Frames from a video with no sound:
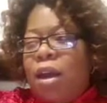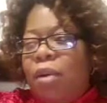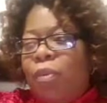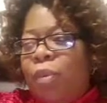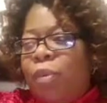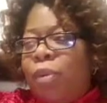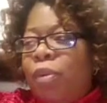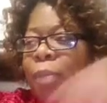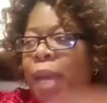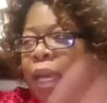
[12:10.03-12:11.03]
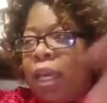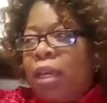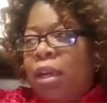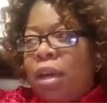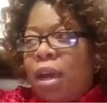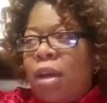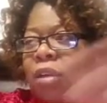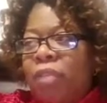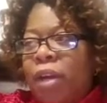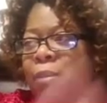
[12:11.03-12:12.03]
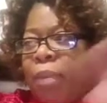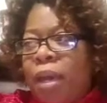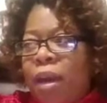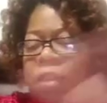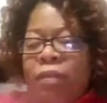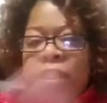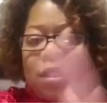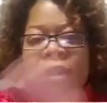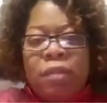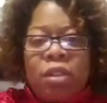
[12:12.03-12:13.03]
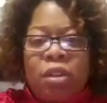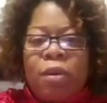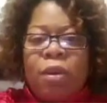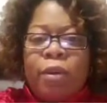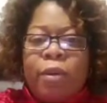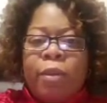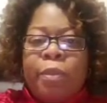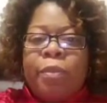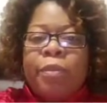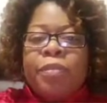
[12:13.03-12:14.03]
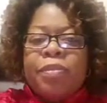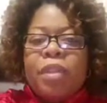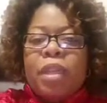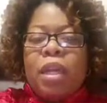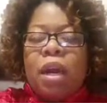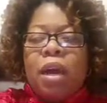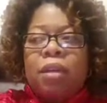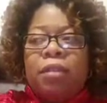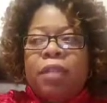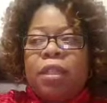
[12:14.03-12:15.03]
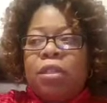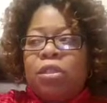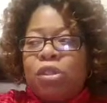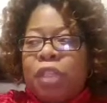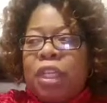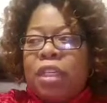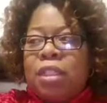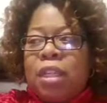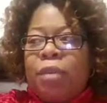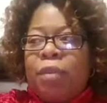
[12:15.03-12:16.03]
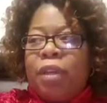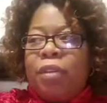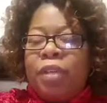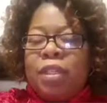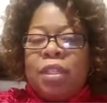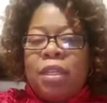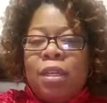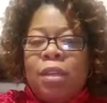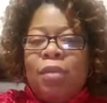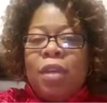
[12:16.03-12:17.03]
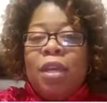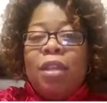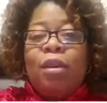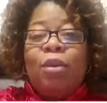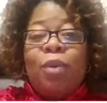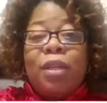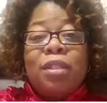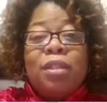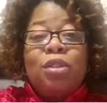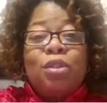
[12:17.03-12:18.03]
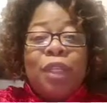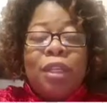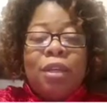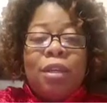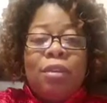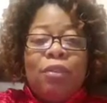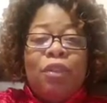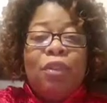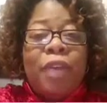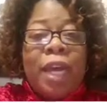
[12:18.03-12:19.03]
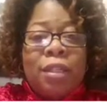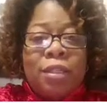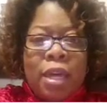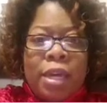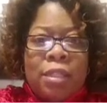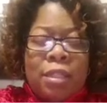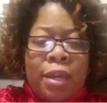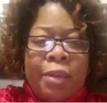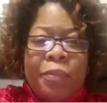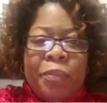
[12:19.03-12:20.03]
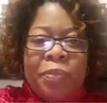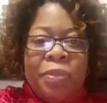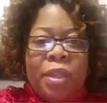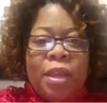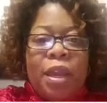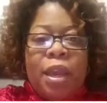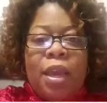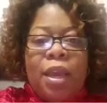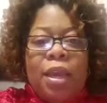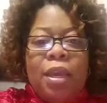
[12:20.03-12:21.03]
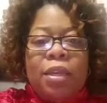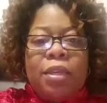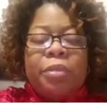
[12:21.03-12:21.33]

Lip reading: when we were packing all of the stuff to go home, all of the little trinkets that we had received, there wasn't a trinket for Valentine's Day. And